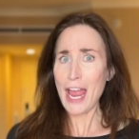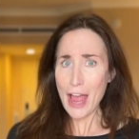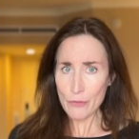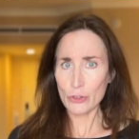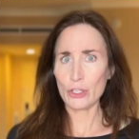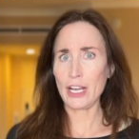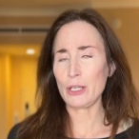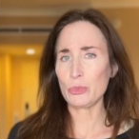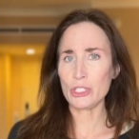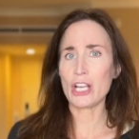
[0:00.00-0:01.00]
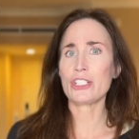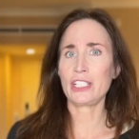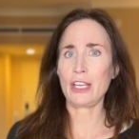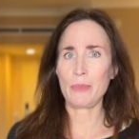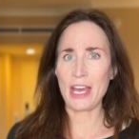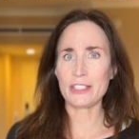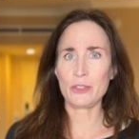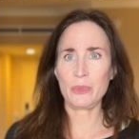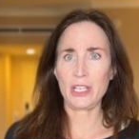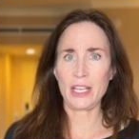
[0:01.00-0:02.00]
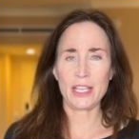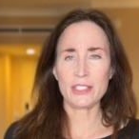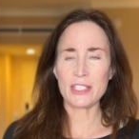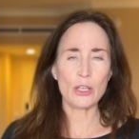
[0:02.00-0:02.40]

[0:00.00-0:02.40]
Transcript: ever had production get back to me and say,